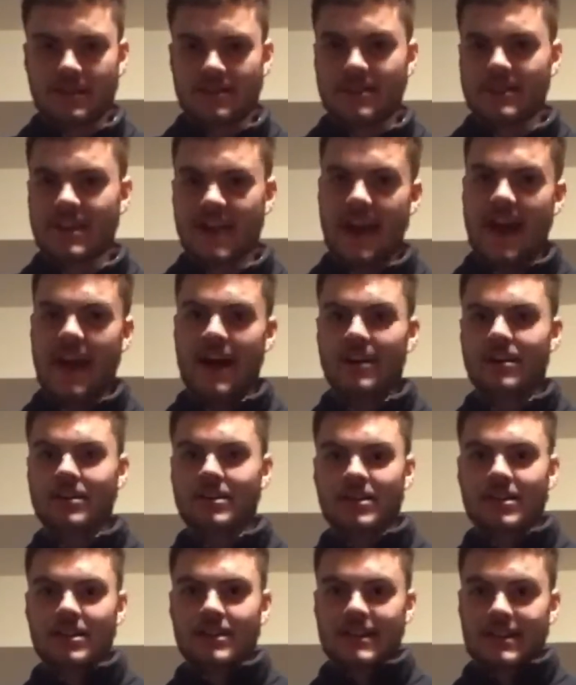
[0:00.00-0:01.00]
Yeah.
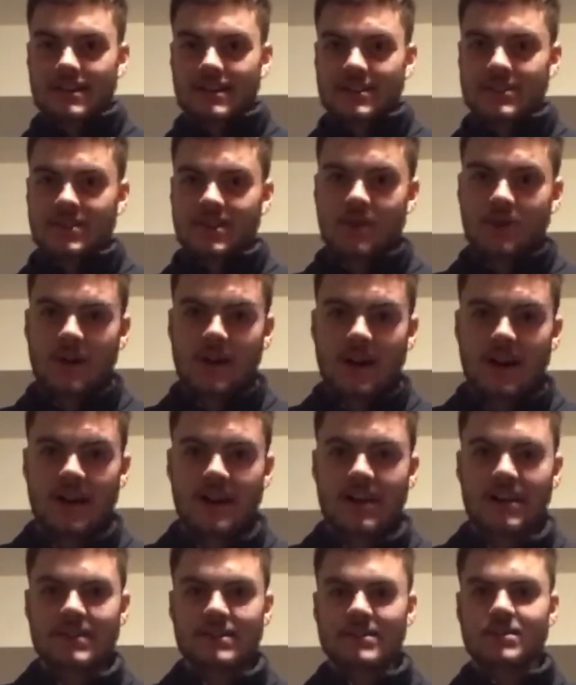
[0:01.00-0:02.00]
So,
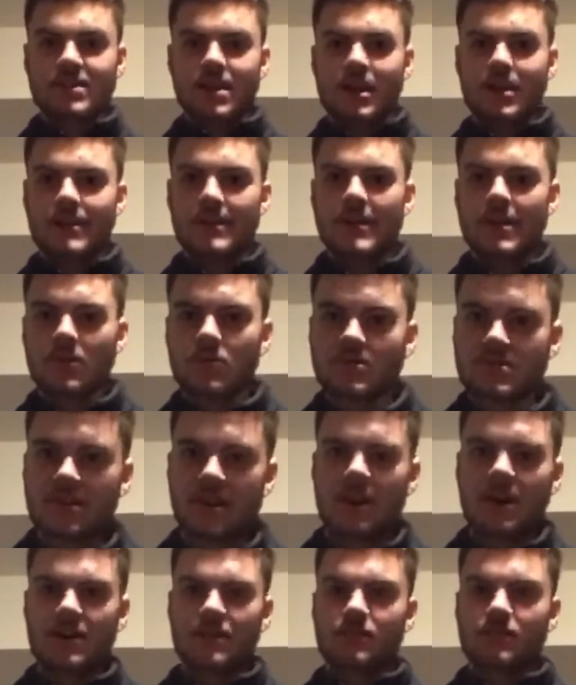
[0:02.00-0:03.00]
sorry I was
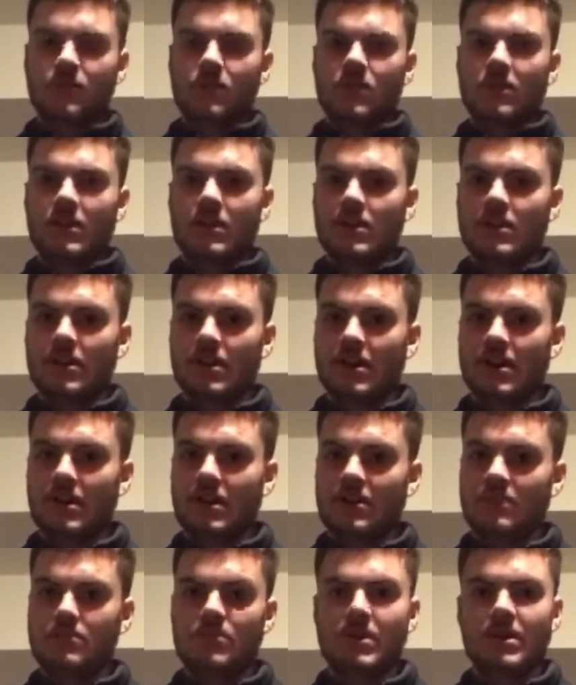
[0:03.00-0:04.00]
gone for
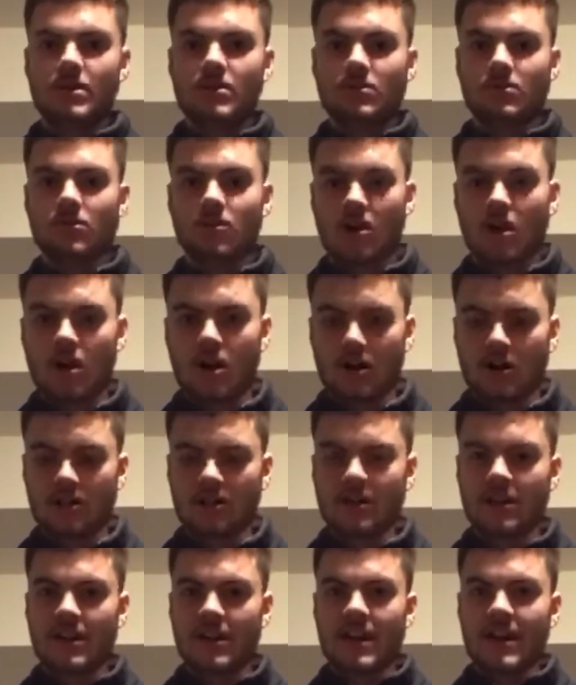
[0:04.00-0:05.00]
a bit long.
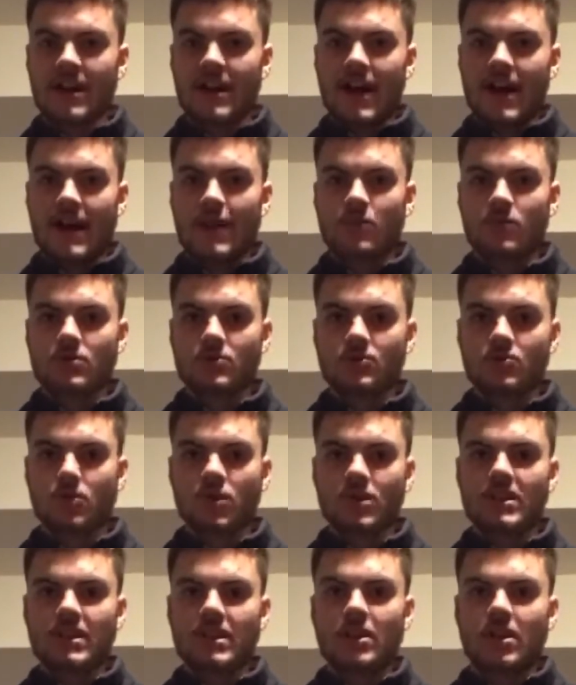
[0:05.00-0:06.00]
I was
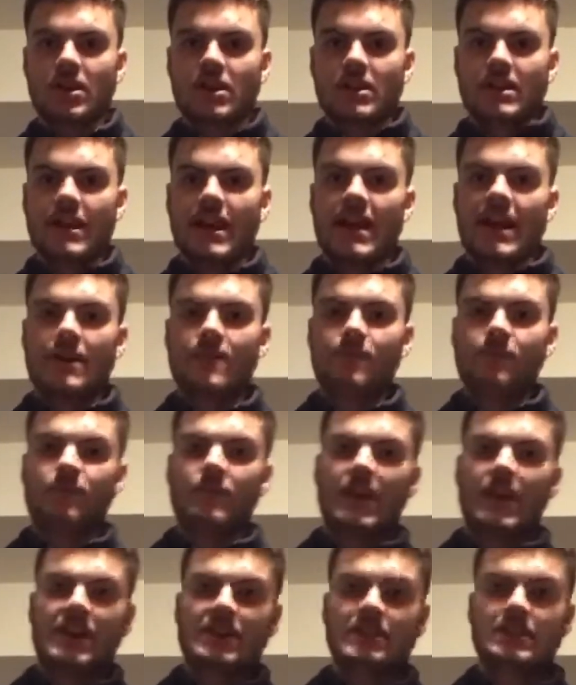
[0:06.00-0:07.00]
working on a
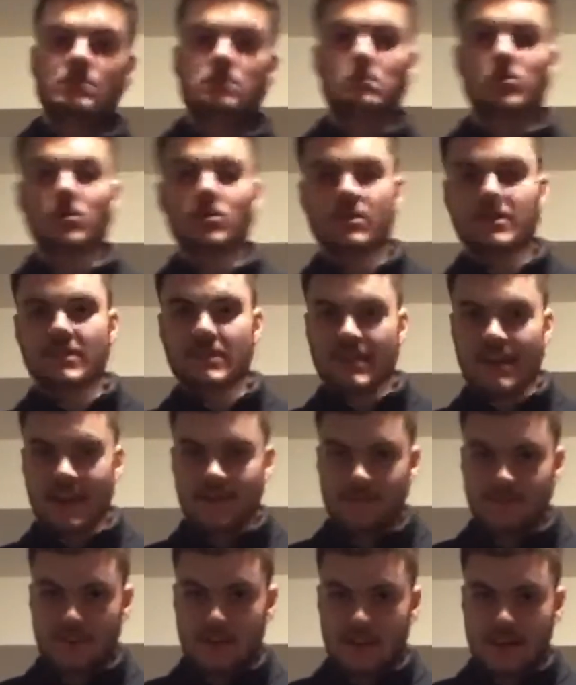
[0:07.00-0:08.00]
friend's birthday
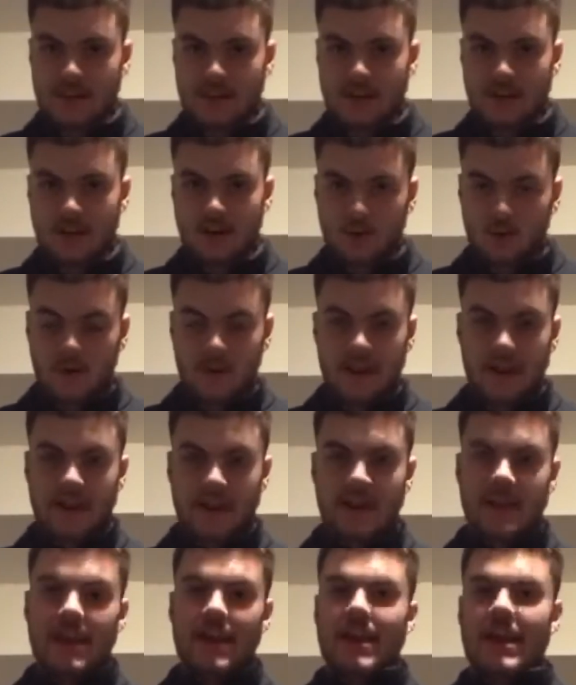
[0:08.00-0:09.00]
video,
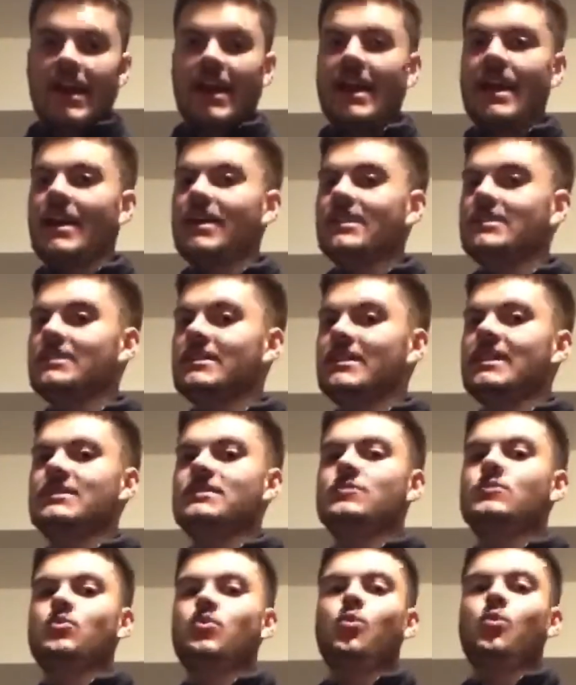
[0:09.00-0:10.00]
and
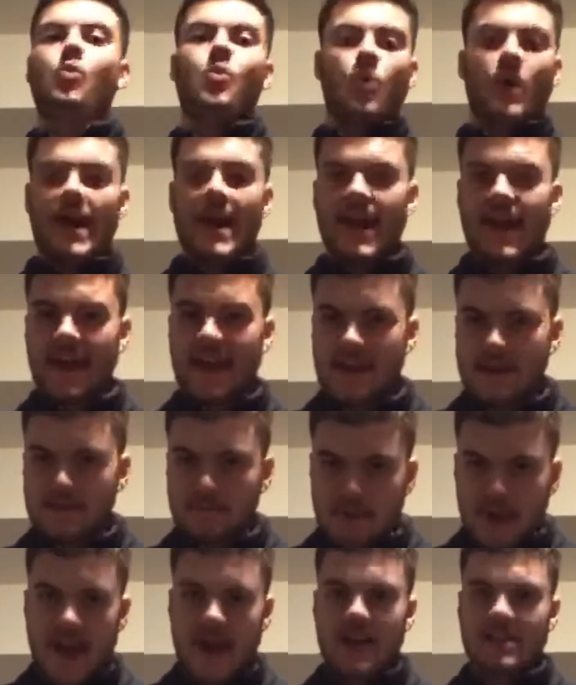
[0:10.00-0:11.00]
it's way
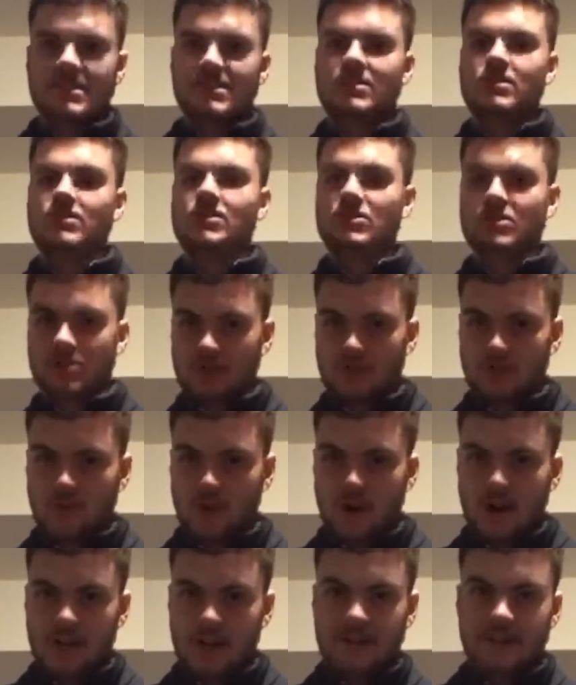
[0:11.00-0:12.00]
past due
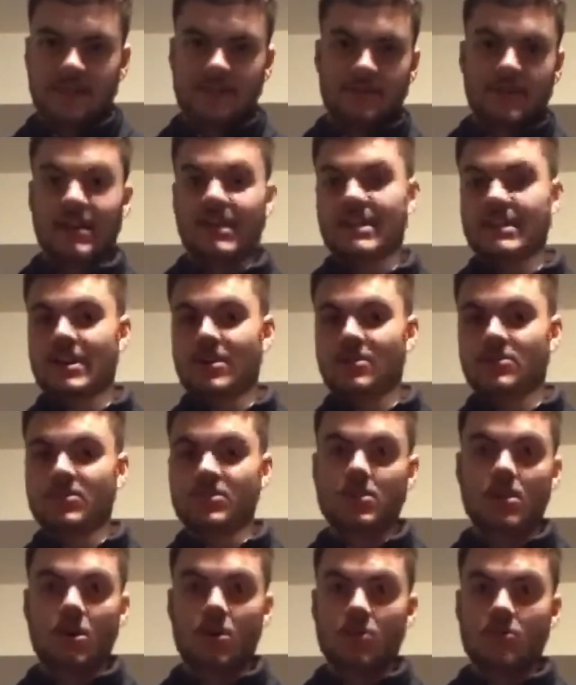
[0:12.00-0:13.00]
on the video.
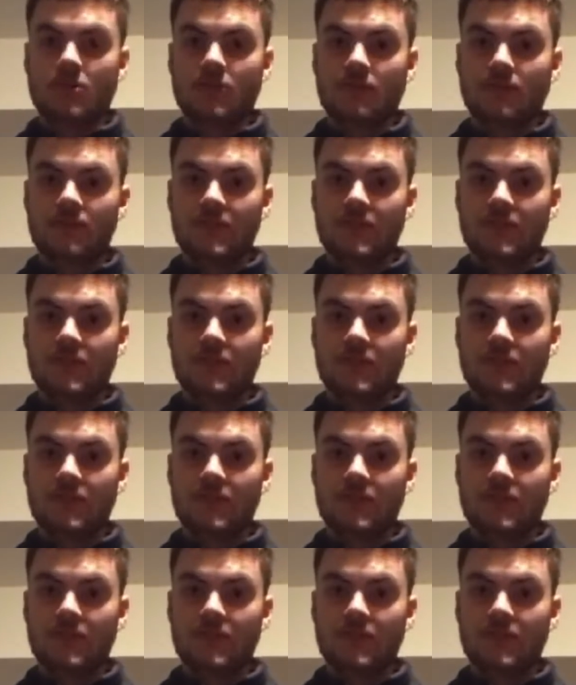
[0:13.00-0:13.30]
So the